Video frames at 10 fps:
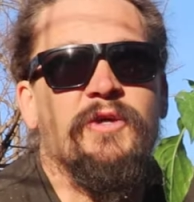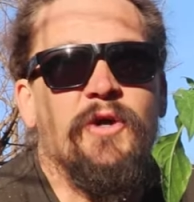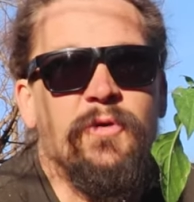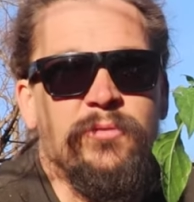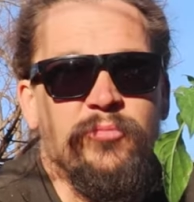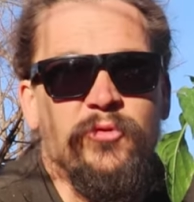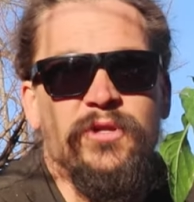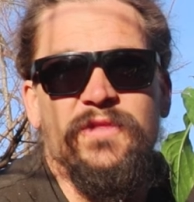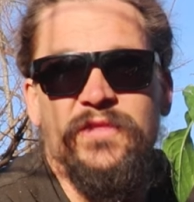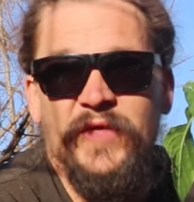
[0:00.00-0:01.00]
the going
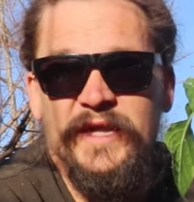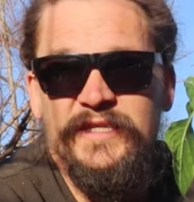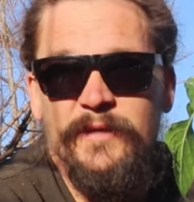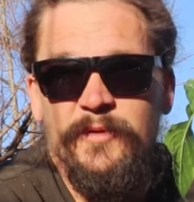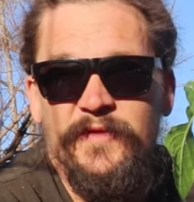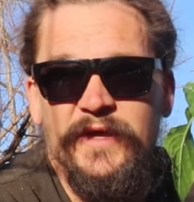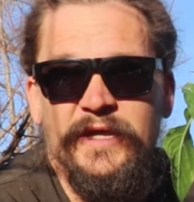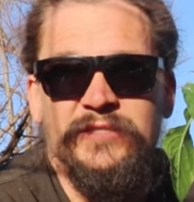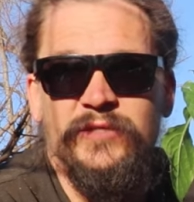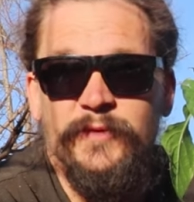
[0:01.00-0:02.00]
broody, that type of
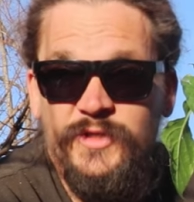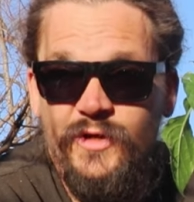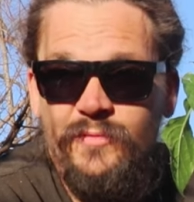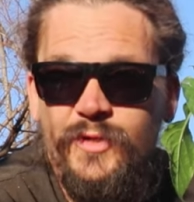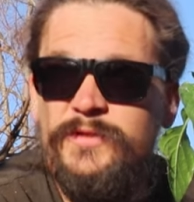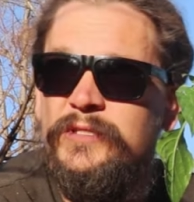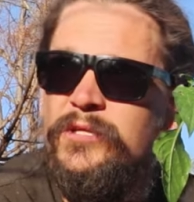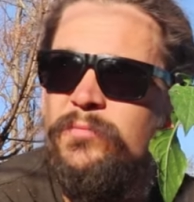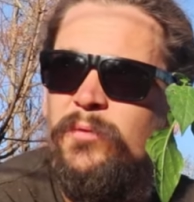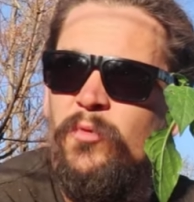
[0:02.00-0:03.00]
thing, so we turn them loose a
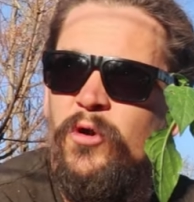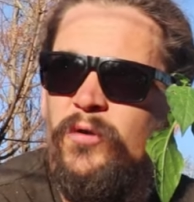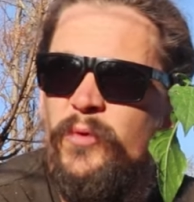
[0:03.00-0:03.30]
little bit more,